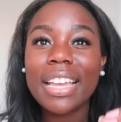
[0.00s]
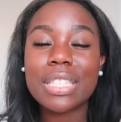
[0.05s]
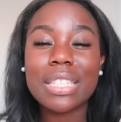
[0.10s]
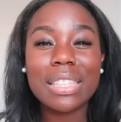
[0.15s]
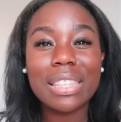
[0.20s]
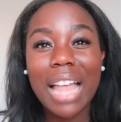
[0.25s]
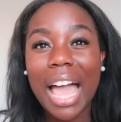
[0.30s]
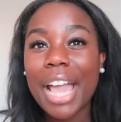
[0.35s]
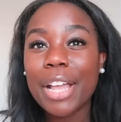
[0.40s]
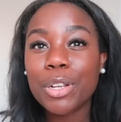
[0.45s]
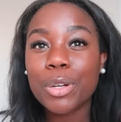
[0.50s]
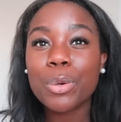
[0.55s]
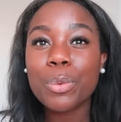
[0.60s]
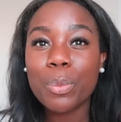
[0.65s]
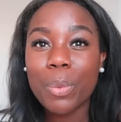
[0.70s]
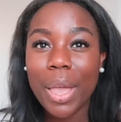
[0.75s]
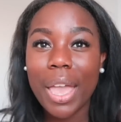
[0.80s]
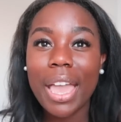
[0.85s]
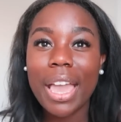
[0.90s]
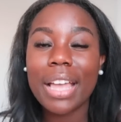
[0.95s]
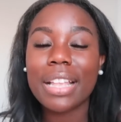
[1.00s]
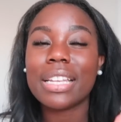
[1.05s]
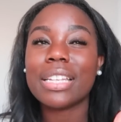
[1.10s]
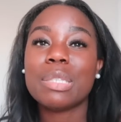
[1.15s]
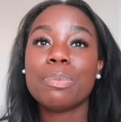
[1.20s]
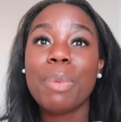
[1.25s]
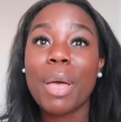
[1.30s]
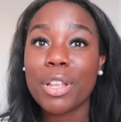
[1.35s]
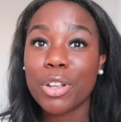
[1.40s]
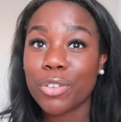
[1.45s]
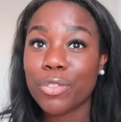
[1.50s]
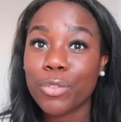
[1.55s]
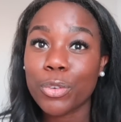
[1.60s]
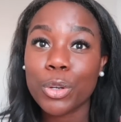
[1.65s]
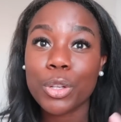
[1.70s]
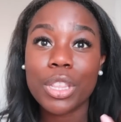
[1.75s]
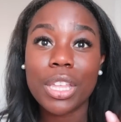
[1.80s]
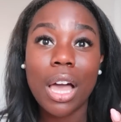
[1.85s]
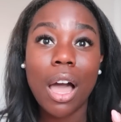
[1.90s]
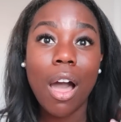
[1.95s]
it's lighter weight, it's better
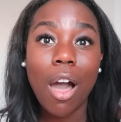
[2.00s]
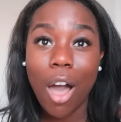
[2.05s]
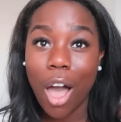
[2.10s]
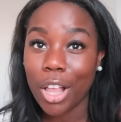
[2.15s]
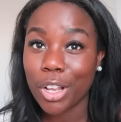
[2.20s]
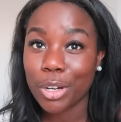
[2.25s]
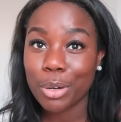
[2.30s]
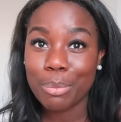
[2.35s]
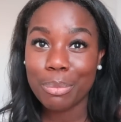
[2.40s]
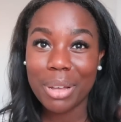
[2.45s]
for the hotter